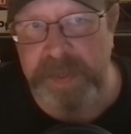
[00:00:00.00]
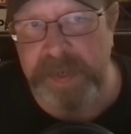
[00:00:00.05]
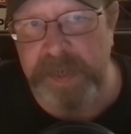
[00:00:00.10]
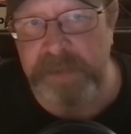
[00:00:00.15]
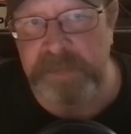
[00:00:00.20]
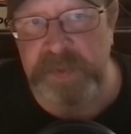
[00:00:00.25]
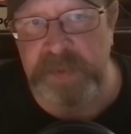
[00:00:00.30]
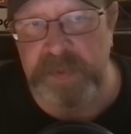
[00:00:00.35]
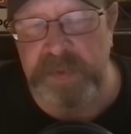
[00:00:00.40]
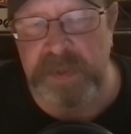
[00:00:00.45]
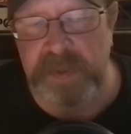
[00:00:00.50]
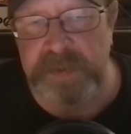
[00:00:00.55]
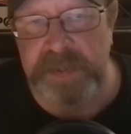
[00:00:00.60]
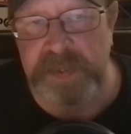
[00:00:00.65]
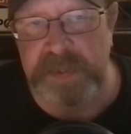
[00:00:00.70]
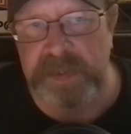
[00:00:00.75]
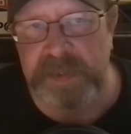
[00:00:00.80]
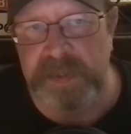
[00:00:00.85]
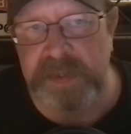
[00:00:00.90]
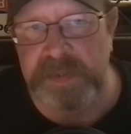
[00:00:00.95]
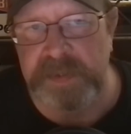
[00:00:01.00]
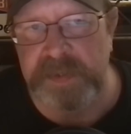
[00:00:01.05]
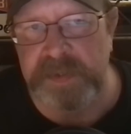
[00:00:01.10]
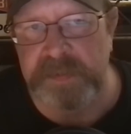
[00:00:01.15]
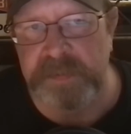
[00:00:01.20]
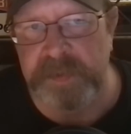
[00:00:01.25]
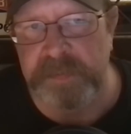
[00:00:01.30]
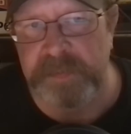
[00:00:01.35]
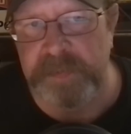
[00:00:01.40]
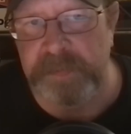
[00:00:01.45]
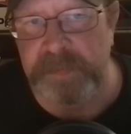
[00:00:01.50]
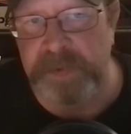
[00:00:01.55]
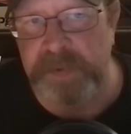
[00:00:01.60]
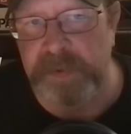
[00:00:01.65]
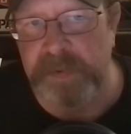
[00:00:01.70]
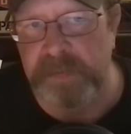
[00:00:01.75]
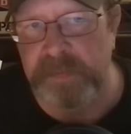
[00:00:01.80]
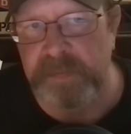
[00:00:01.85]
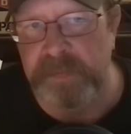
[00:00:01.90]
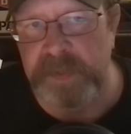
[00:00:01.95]
that happens with all technologies.
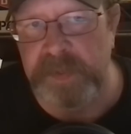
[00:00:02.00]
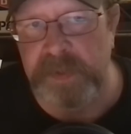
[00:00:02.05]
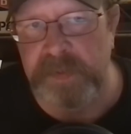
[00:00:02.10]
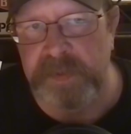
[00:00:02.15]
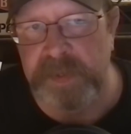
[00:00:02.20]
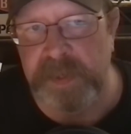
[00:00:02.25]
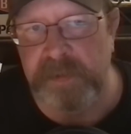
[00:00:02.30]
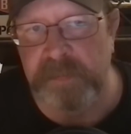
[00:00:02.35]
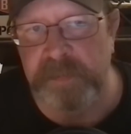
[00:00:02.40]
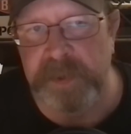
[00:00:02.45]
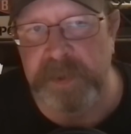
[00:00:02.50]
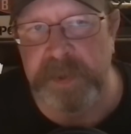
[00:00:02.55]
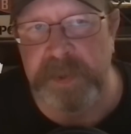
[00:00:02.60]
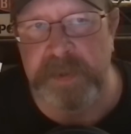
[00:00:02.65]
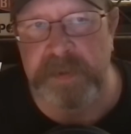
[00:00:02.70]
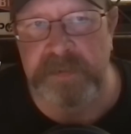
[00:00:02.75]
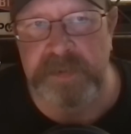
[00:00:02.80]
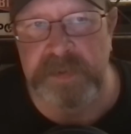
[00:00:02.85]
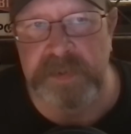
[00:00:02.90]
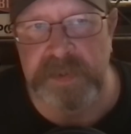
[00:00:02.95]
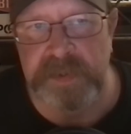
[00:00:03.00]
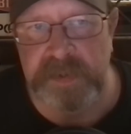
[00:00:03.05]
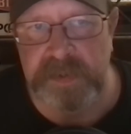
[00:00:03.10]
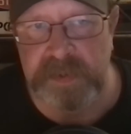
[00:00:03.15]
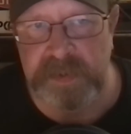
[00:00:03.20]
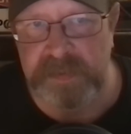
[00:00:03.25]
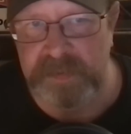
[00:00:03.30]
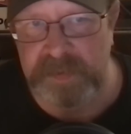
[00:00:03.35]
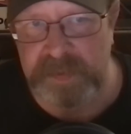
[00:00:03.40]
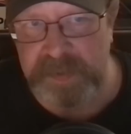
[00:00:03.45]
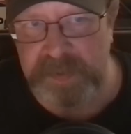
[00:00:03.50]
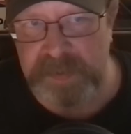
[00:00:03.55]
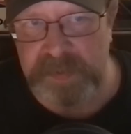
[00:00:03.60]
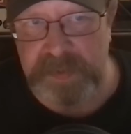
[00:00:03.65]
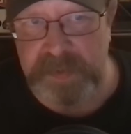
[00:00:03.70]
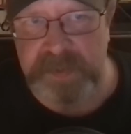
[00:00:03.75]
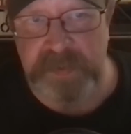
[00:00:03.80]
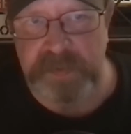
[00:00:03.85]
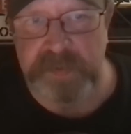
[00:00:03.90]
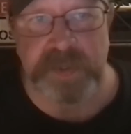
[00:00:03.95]
Remember, the airplanes,
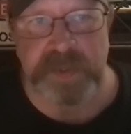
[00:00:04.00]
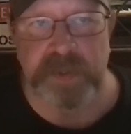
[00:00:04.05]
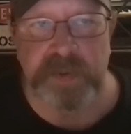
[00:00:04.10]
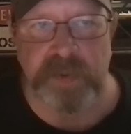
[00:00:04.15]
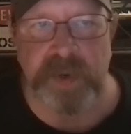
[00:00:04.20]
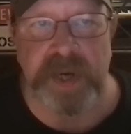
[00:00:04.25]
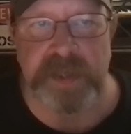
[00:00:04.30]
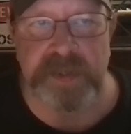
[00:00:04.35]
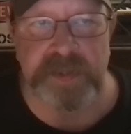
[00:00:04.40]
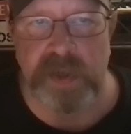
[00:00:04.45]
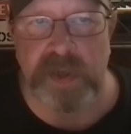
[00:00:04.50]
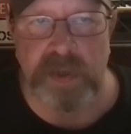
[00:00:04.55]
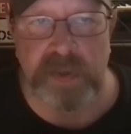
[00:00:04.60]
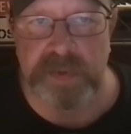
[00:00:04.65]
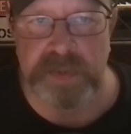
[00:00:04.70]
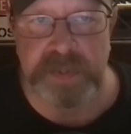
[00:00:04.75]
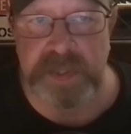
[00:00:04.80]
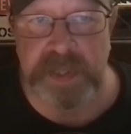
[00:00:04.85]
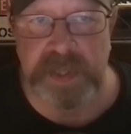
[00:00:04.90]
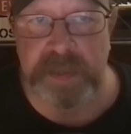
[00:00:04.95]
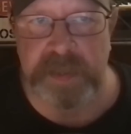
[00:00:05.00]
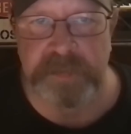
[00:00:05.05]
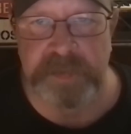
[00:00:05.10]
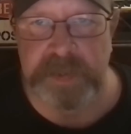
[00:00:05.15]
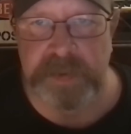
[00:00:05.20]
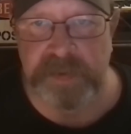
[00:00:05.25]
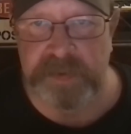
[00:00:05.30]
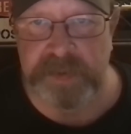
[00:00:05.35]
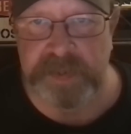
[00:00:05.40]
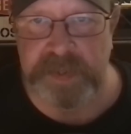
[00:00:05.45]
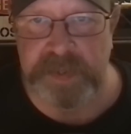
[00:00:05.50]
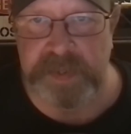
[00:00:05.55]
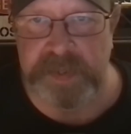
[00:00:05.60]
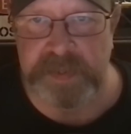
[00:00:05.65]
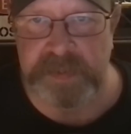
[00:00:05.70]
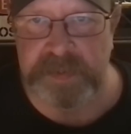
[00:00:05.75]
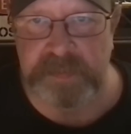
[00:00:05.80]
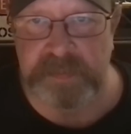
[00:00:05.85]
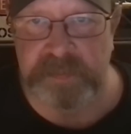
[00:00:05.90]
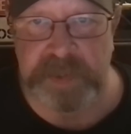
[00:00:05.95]
it used to crash all the time in the early
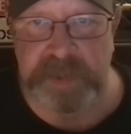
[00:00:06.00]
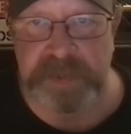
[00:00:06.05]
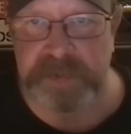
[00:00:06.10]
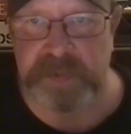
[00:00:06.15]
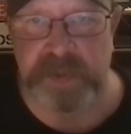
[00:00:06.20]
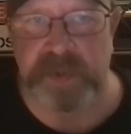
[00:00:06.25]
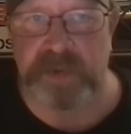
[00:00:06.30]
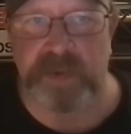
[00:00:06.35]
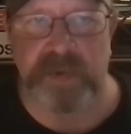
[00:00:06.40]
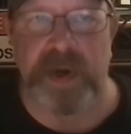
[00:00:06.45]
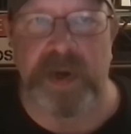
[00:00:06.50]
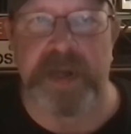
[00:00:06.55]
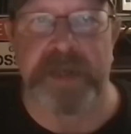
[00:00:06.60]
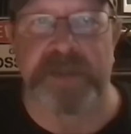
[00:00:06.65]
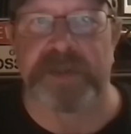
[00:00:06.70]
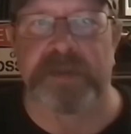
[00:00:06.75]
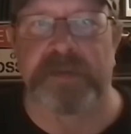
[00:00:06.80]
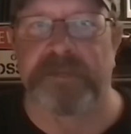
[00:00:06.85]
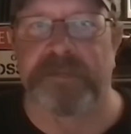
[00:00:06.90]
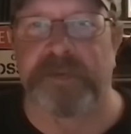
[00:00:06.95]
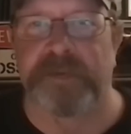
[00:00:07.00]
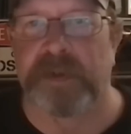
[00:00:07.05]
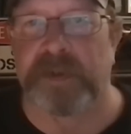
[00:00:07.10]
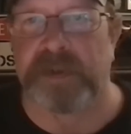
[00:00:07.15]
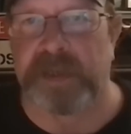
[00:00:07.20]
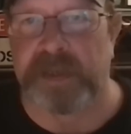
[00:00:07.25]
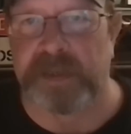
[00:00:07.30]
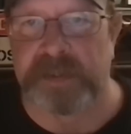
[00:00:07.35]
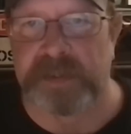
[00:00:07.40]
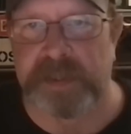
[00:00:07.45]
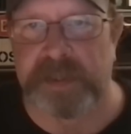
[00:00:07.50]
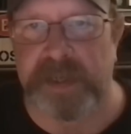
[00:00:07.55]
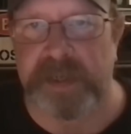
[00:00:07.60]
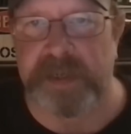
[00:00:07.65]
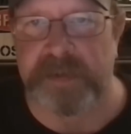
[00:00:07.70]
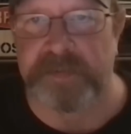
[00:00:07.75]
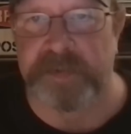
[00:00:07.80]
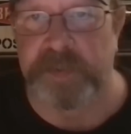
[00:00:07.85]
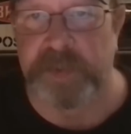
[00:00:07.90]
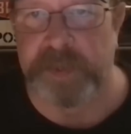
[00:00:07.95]
days. Planes were crashing and falling out of the sky
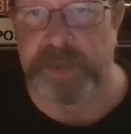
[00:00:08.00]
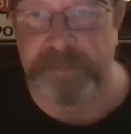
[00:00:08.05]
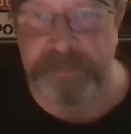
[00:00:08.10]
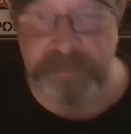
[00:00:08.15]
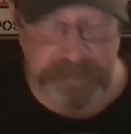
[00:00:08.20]
everywhere.